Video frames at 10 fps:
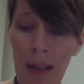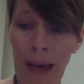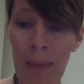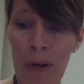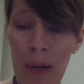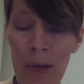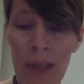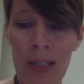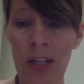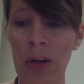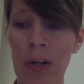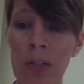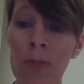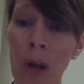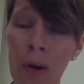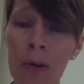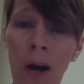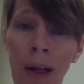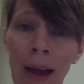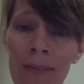to collaborate with each other, and you don't
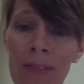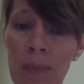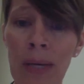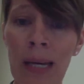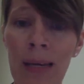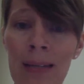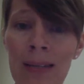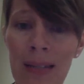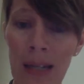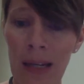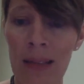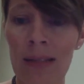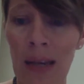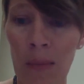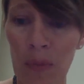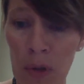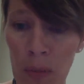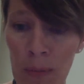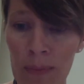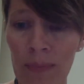all have to be sitting in the same
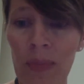room.